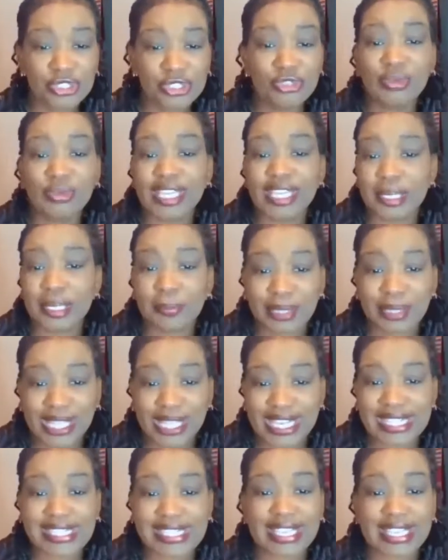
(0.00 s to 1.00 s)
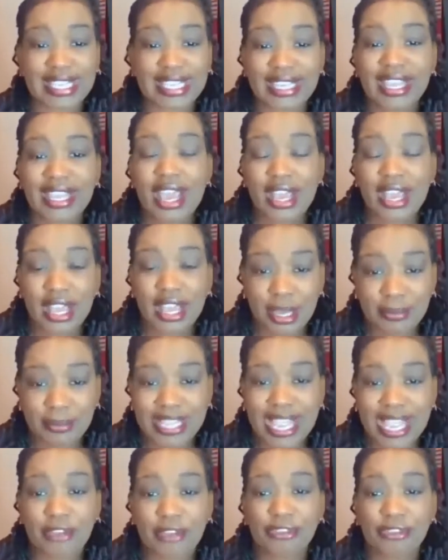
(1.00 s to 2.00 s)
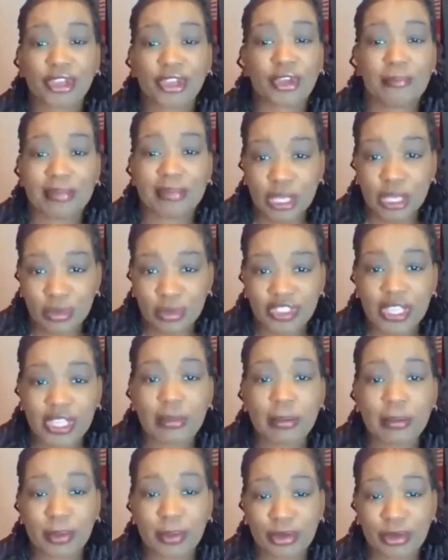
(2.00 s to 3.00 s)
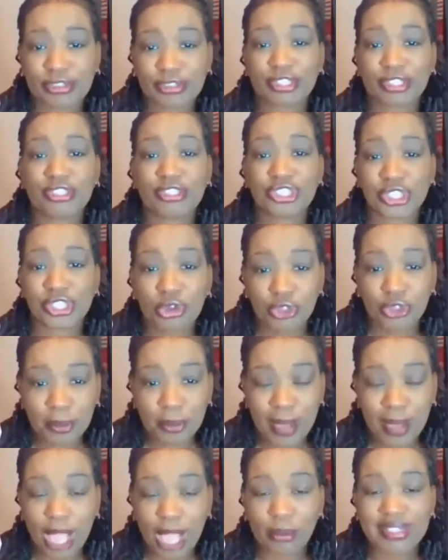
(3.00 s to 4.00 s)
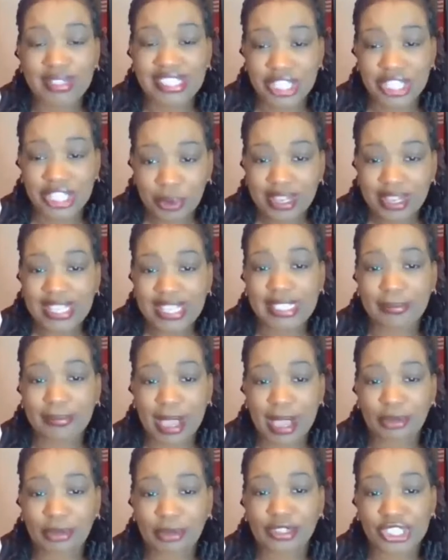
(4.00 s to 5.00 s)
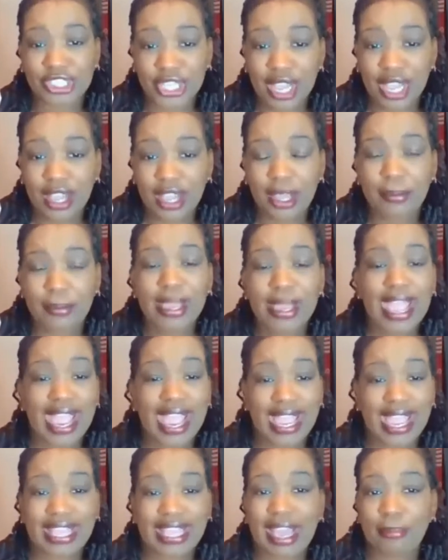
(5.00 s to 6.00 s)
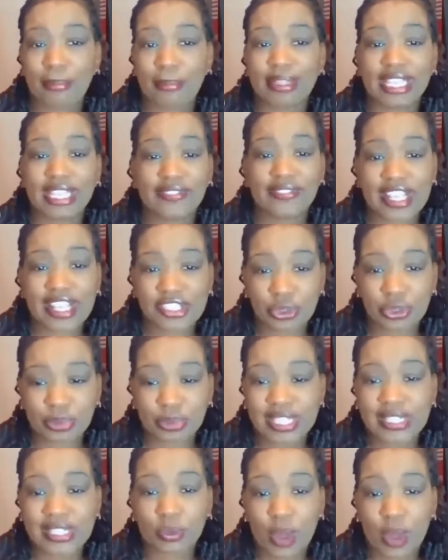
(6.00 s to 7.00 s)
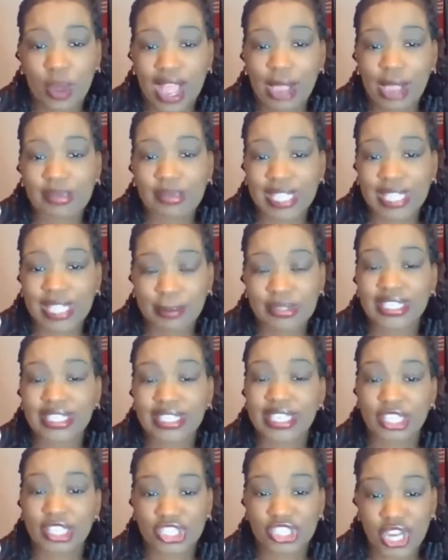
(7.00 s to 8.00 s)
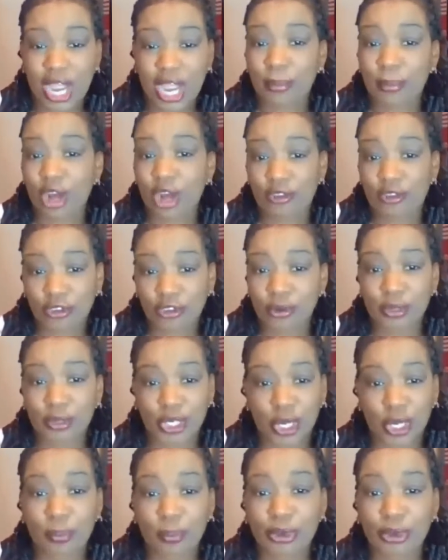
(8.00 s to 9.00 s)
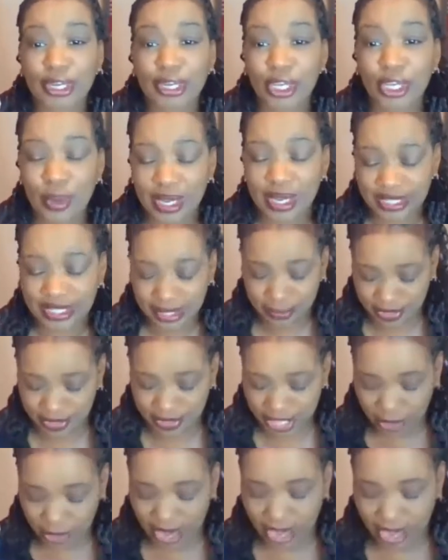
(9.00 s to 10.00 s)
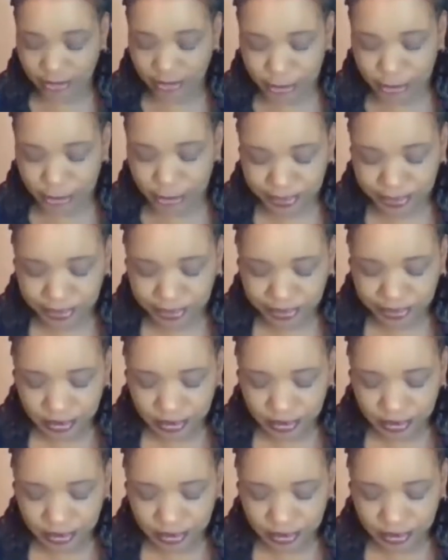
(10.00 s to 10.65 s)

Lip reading: to get a plane ticket, come down there, meet with them in person, show them I was serious about the job, and I believe that's the reason why I was able to get a job offer pretty quickly thereafter.